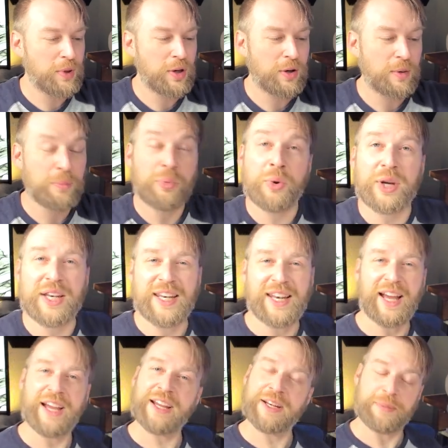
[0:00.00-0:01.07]
and
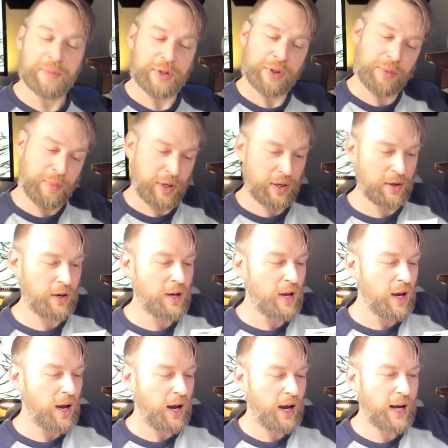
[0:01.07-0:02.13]
0.9 millimeter.
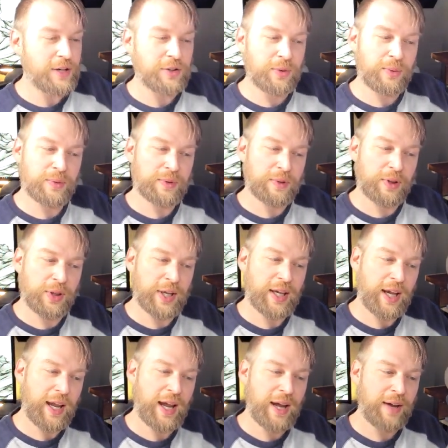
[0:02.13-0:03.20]
I don't think
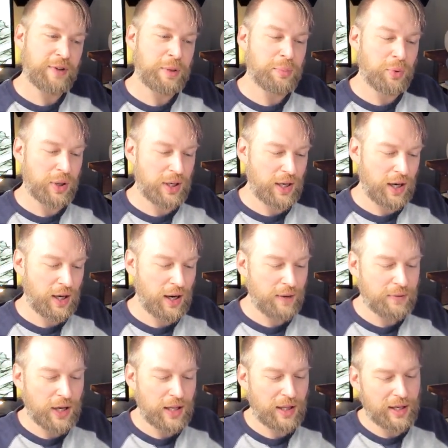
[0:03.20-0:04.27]
I have any 0.9. I've
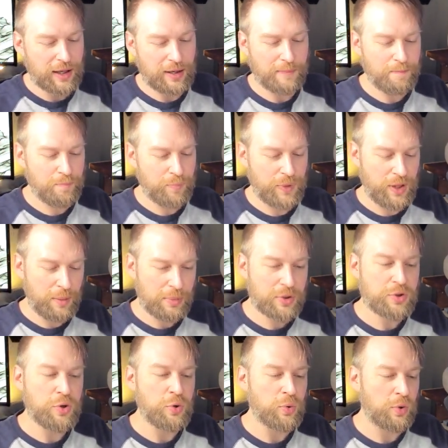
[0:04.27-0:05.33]
got like a number
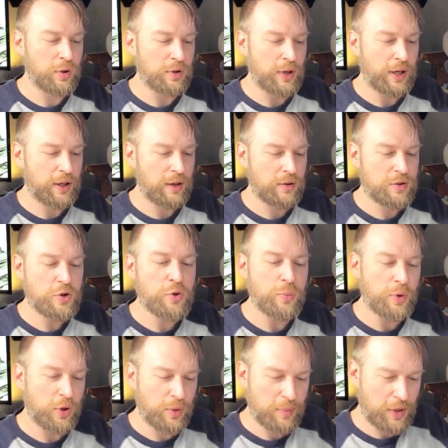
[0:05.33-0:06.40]
2 or like a 2
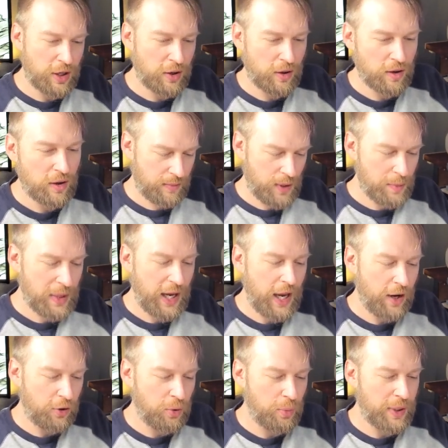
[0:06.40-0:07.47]
millimeter
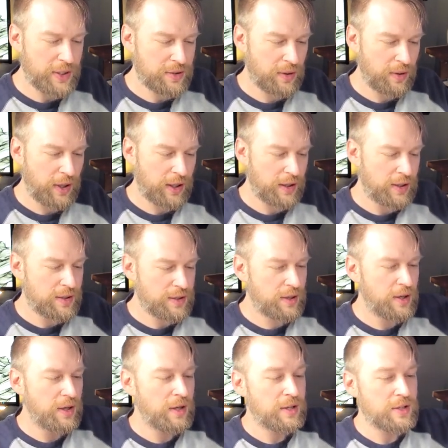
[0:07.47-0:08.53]
mechanical pencil like this.
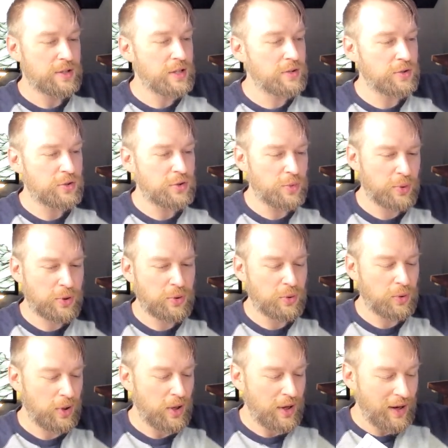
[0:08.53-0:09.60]
So these are super
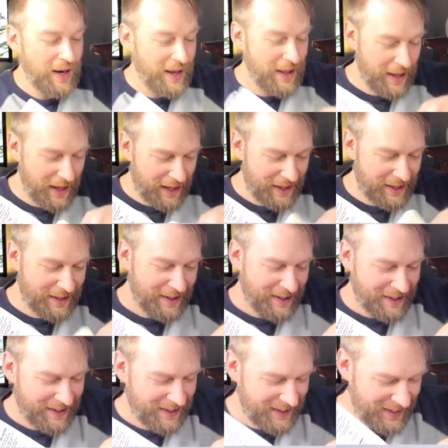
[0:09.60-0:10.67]
cool. And then
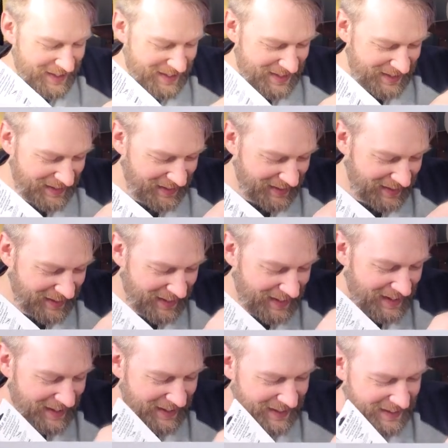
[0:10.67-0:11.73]
these little
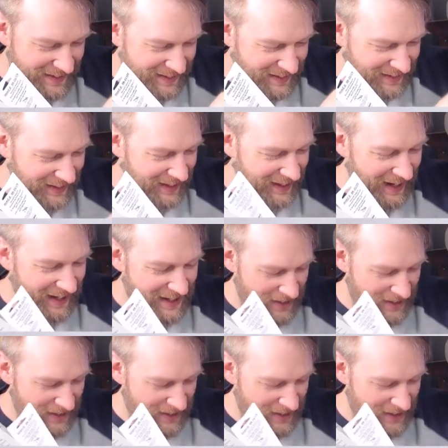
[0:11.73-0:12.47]
guys.